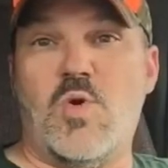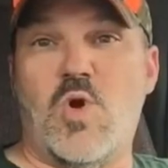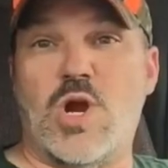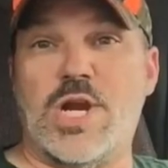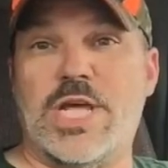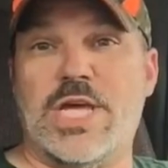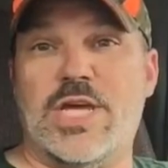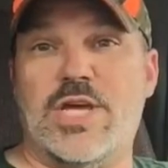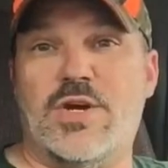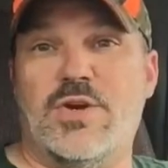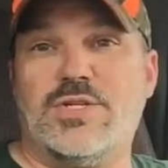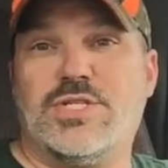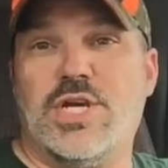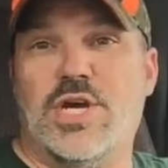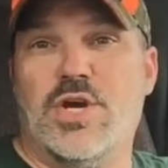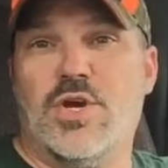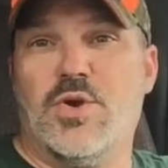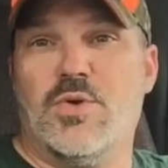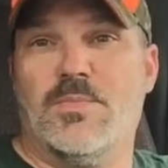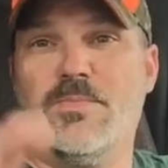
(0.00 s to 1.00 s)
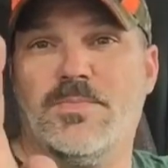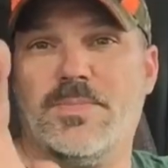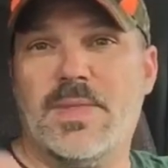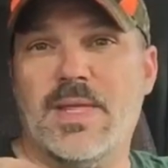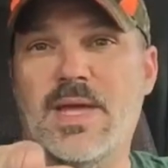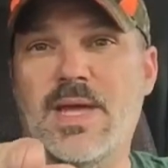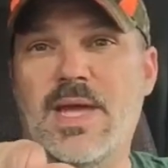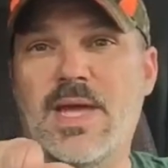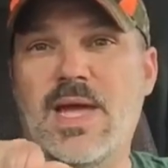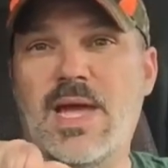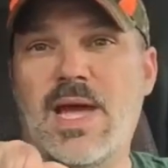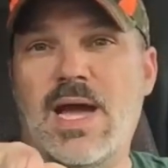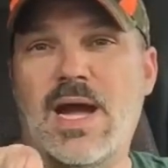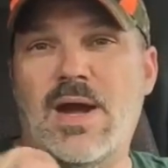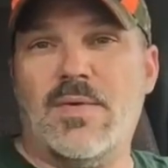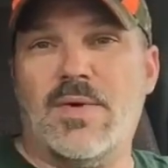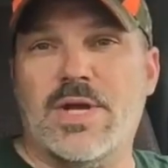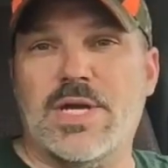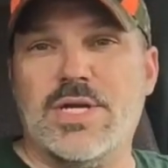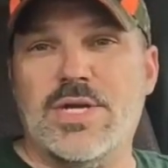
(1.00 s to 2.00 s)
morning, YouTube.
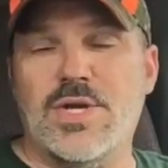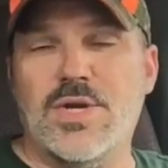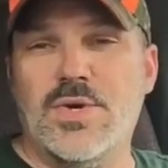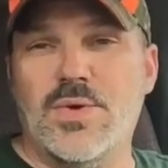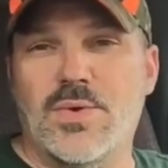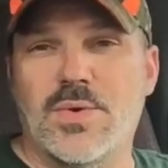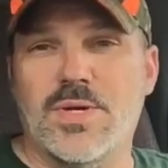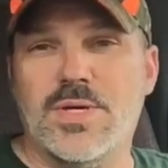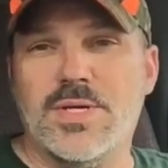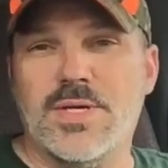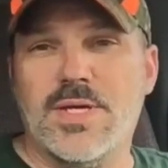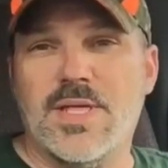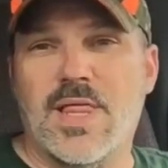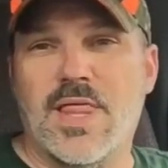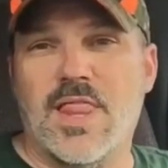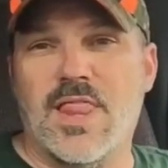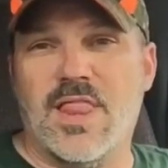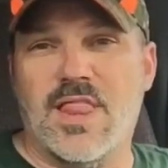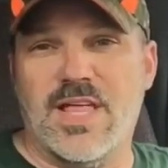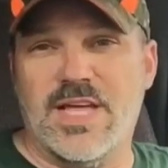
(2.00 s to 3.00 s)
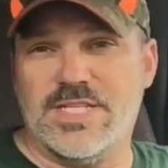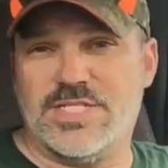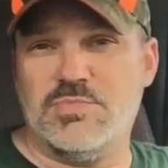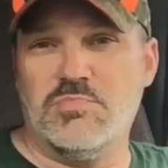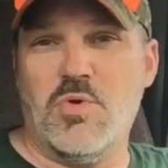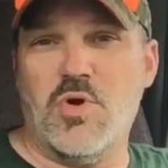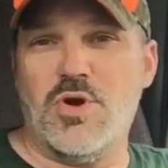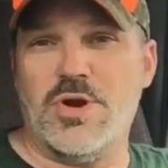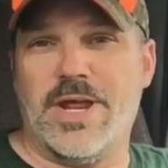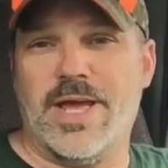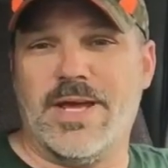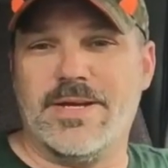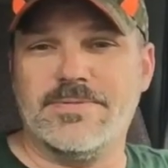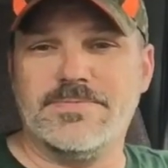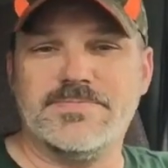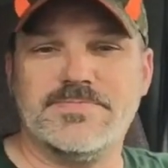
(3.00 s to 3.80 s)
How are you this morning?